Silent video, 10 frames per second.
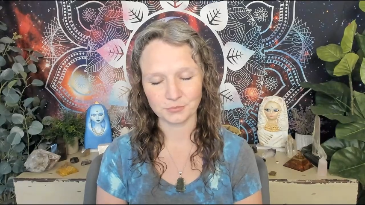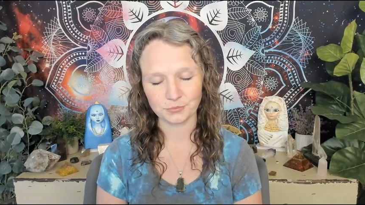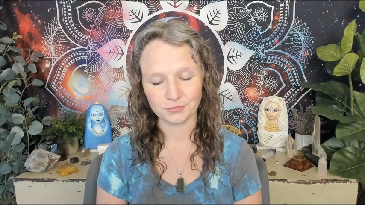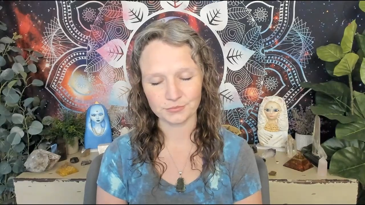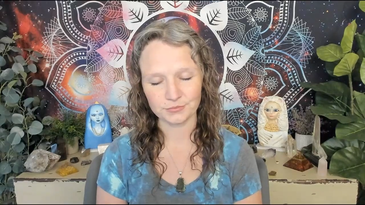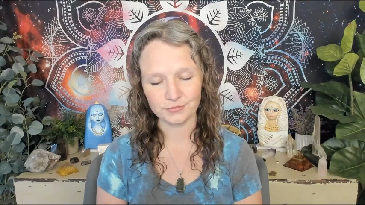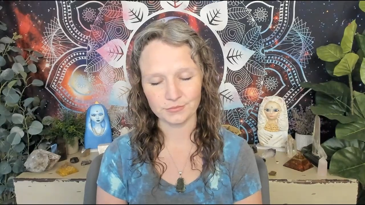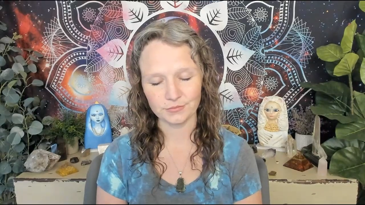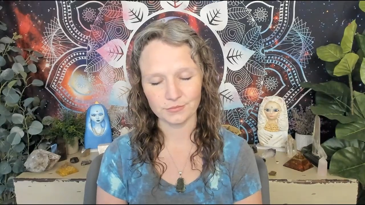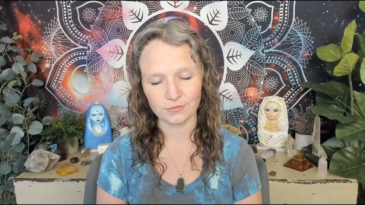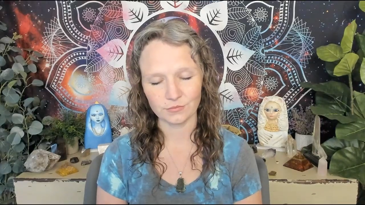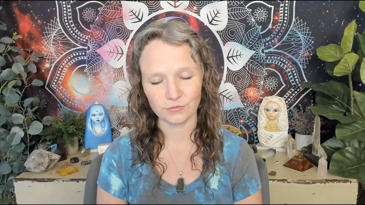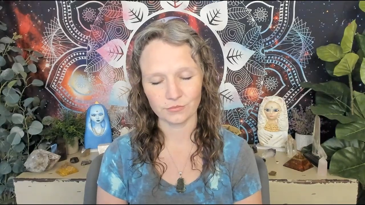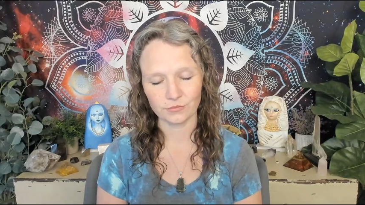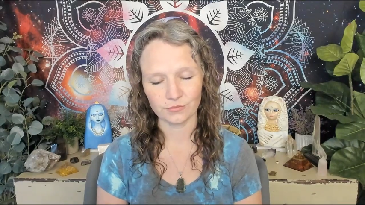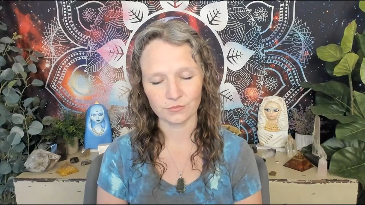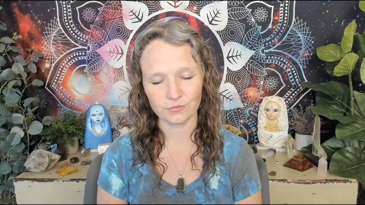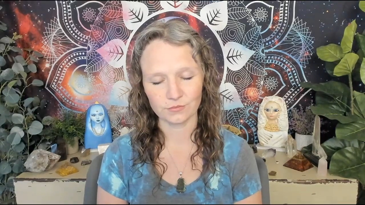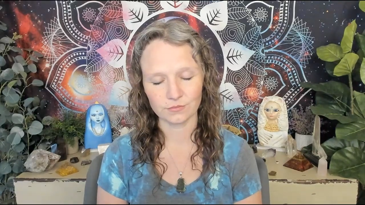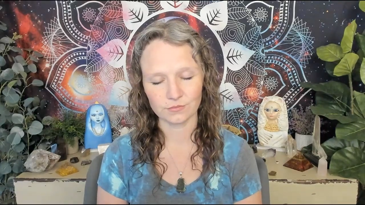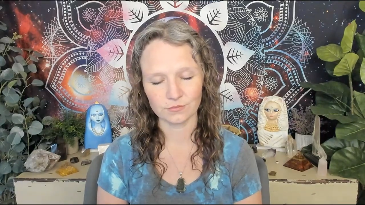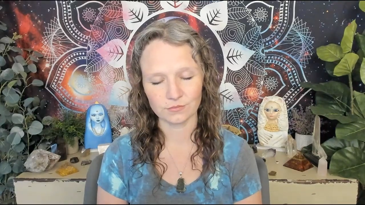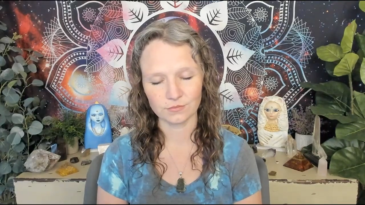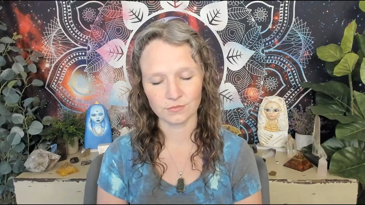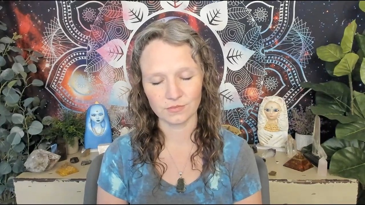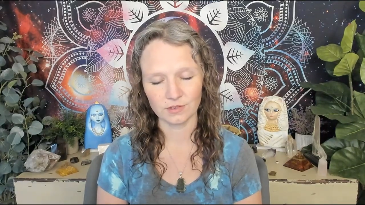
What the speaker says: (silence)